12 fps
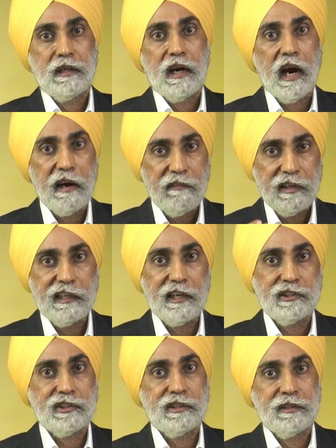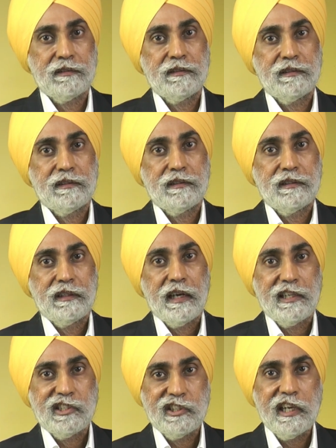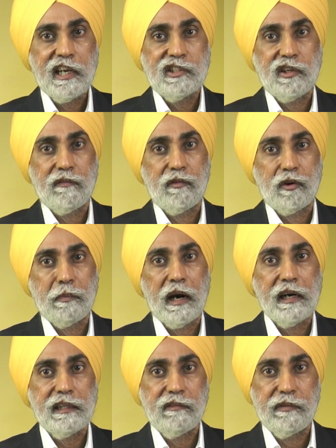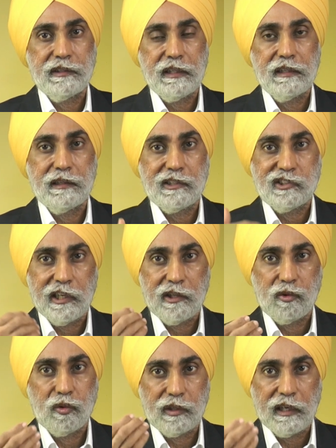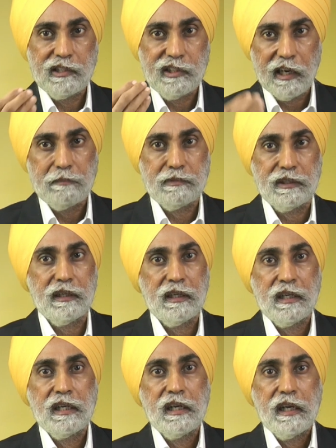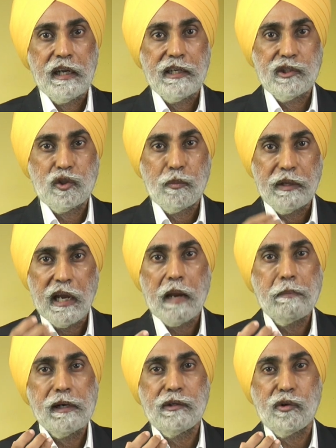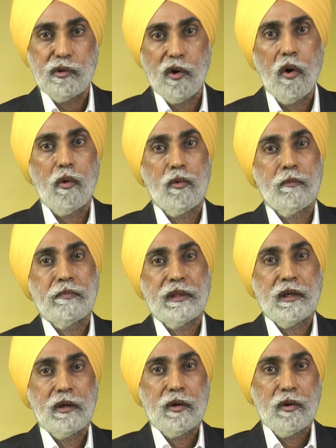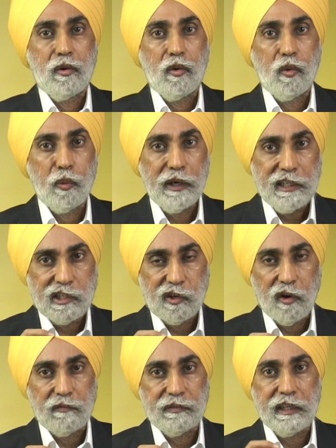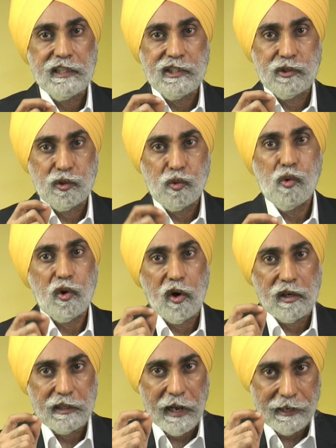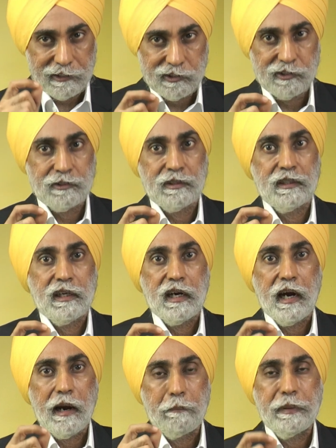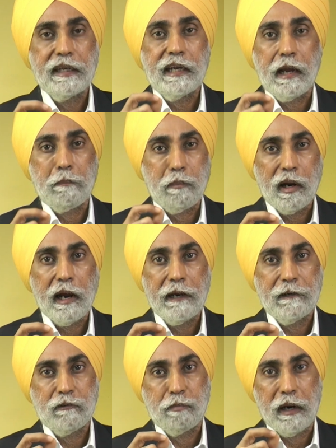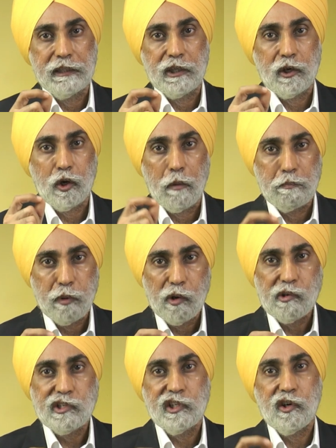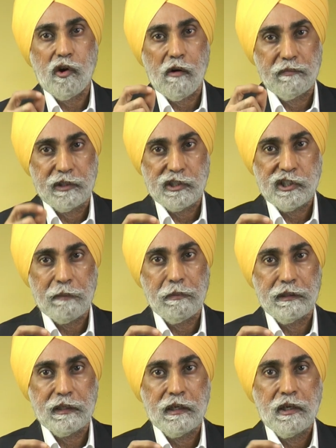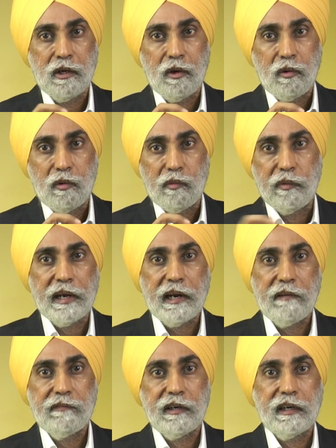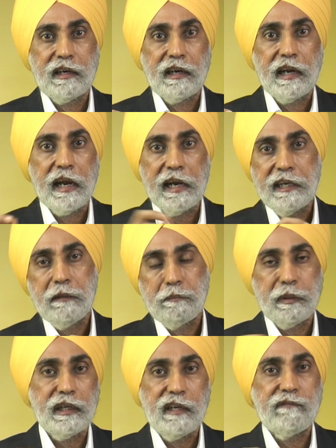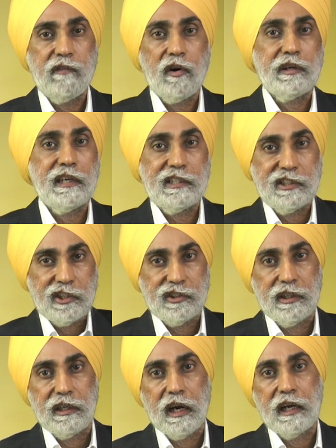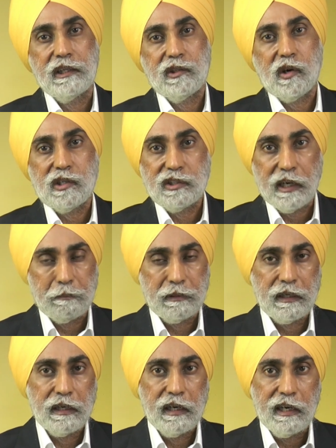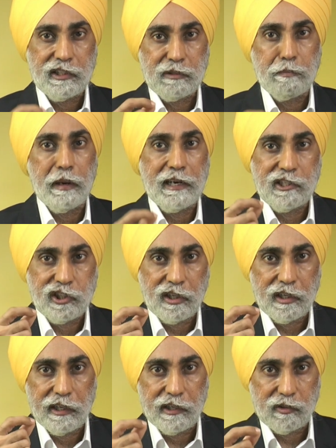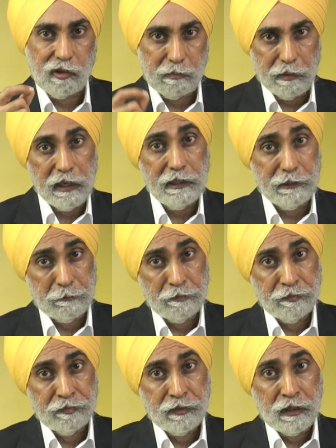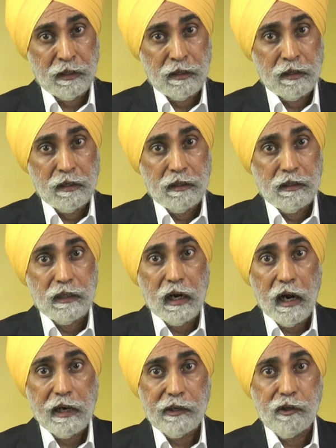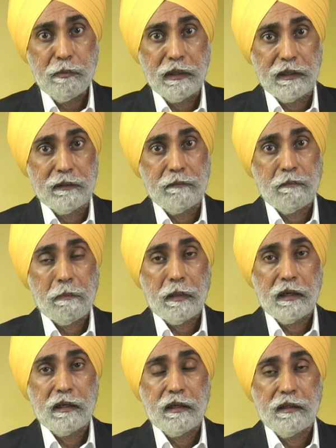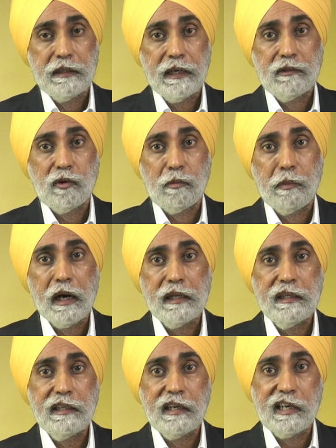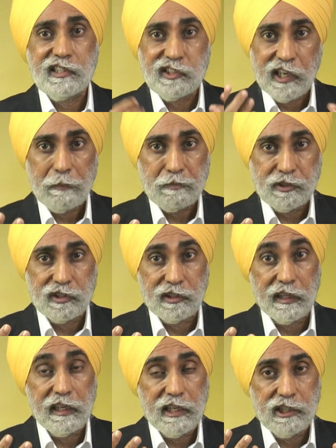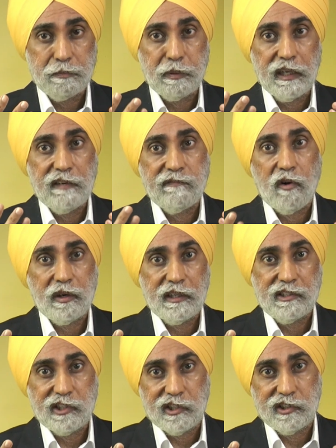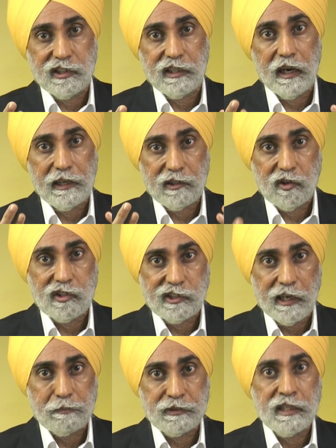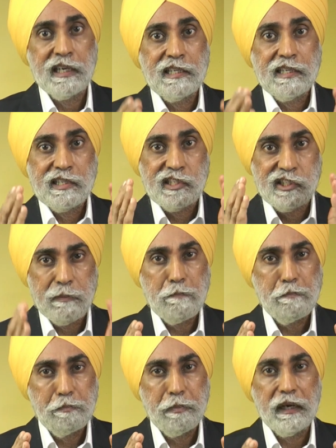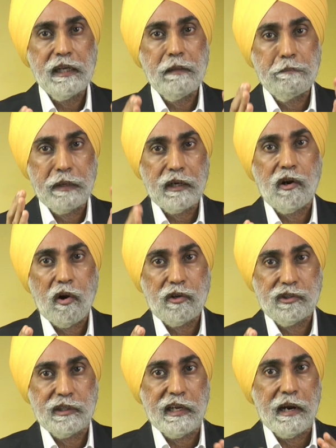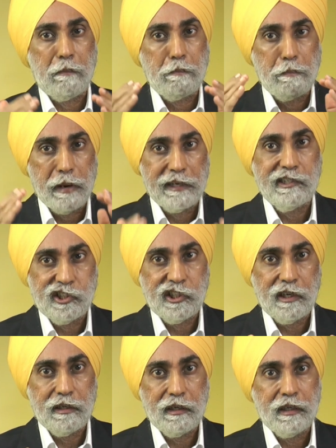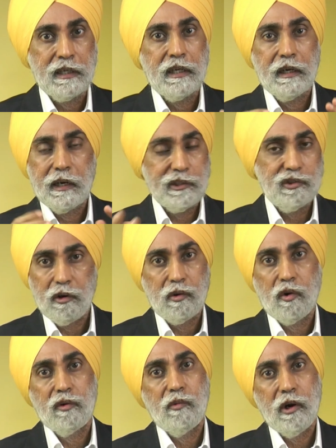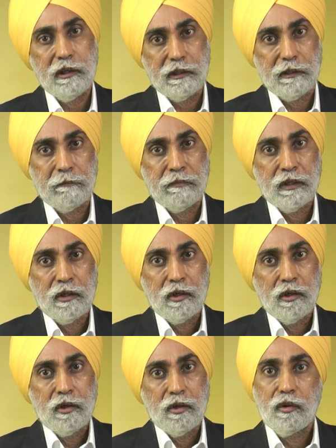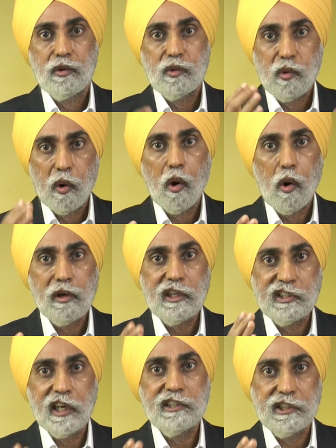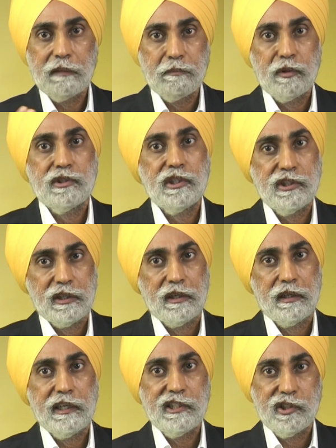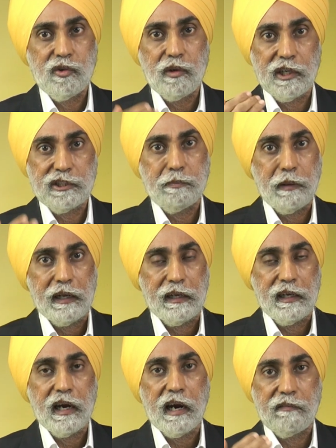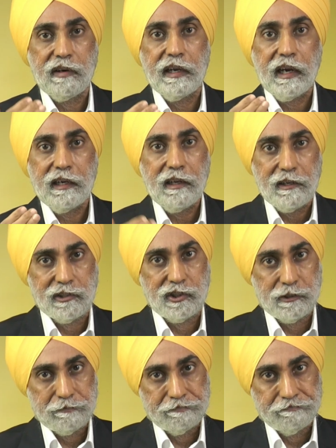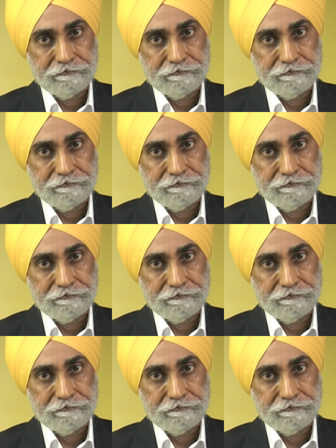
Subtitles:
Our task as Sikhs of Gurbani within the Sri Guru Granth Sahib Ji is to be able to know which of these two contexts are being applied by the composer of the Shabad wherever any pre-1469 concept is mentioned in Gurbani. The argument that Gurbani accepts these pre-1469 concepts simply because they are mentioned does not hold water. To hold such a position is to display our ignorance.